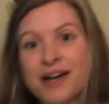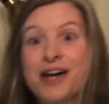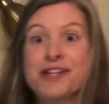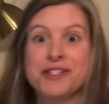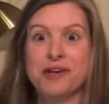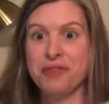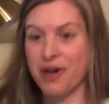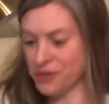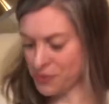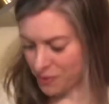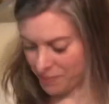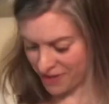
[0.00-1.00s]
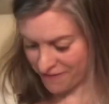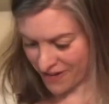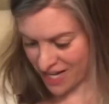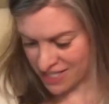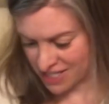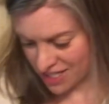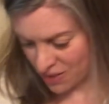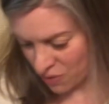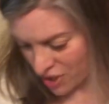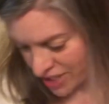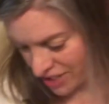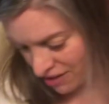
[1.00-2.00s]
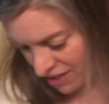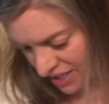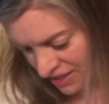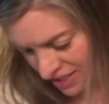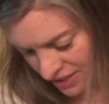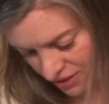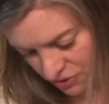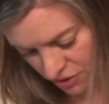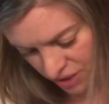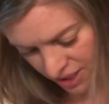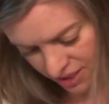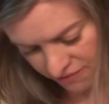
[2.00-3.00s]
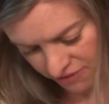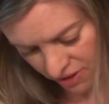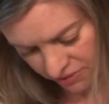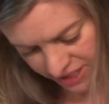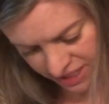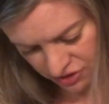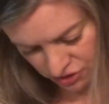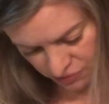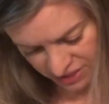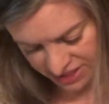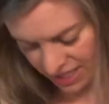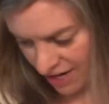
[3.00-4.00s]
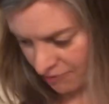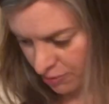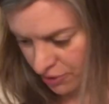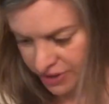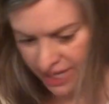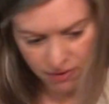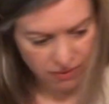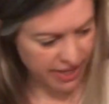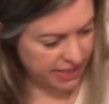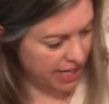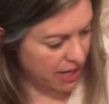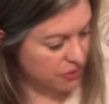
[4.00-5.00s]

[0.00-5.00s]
So those would be fun to get working on. I think those are kind of the only Easter ones I have pulled out right now.